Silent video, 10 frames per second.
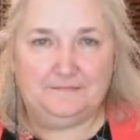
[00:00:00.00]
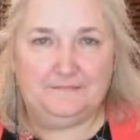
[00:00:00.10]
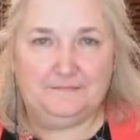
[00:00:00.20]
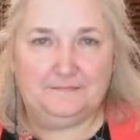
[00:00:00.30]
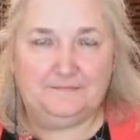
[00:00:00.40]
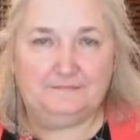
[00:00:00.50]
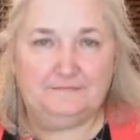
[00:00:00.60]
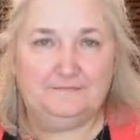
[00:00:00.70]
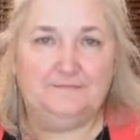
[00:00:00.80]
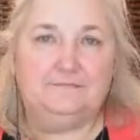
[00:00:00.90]

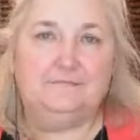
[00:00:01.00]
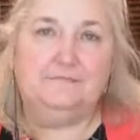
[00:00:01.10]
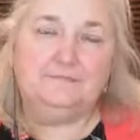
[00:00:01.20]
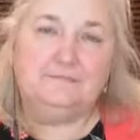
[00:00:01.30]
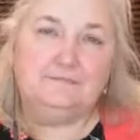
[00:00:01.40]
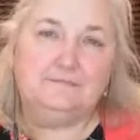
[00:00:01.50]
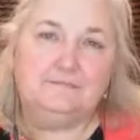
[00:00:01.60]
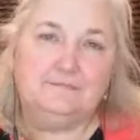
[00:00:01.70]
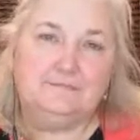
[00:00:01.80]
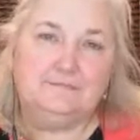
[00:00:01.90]

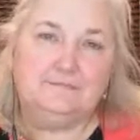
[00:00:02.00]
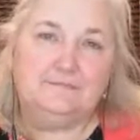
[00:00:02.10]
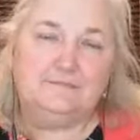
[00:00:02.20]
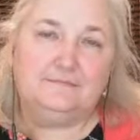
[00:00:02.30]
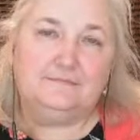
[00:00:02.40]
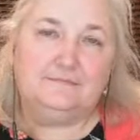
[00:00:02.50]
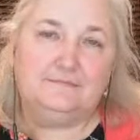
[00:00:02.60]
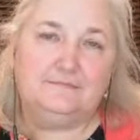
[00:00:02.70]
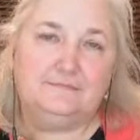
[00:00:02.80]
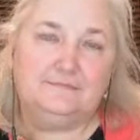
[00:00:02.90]

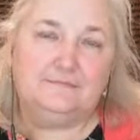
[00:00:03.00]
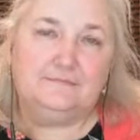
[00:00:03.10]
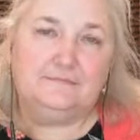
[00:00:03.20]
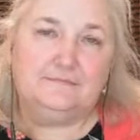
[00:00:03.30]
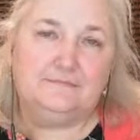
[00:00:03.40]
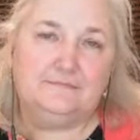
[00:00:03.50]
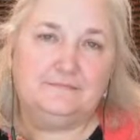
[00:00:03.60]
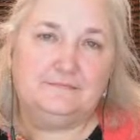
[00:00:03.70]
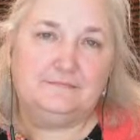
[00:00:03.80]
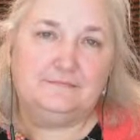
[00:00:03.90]

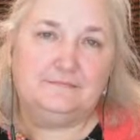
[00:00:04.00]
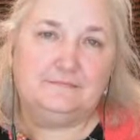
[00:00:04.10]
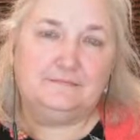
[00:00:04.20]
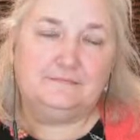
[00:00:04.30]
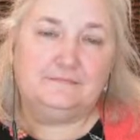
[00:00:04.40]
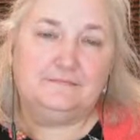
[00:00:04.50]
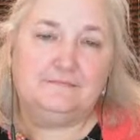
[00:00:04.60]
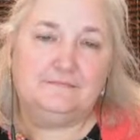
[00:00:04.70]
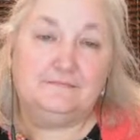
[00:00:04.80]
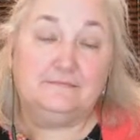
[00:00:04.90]

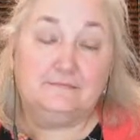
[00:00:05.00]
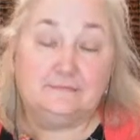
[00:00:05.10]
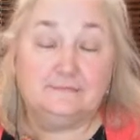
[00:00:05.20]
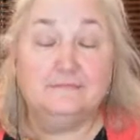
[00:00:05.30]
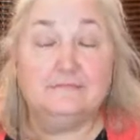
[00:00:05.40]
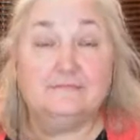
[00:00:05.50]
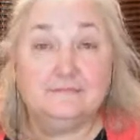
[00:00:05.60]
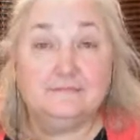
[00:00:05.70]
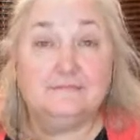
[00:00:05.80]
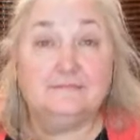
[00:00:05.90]

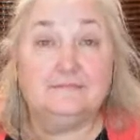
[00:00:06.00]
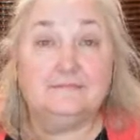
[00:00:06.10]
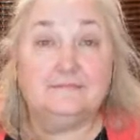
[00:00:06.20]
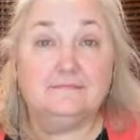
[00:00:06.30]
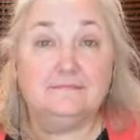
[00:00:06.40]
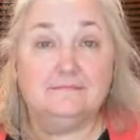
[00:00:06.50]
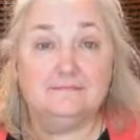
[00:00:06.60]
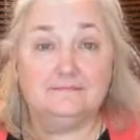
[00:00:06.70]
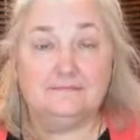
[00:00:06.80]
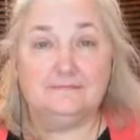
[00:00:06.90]

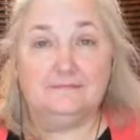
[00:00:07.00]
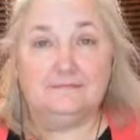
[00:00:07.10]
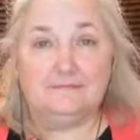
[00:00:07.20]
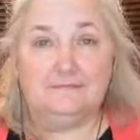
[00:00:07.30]
(silent)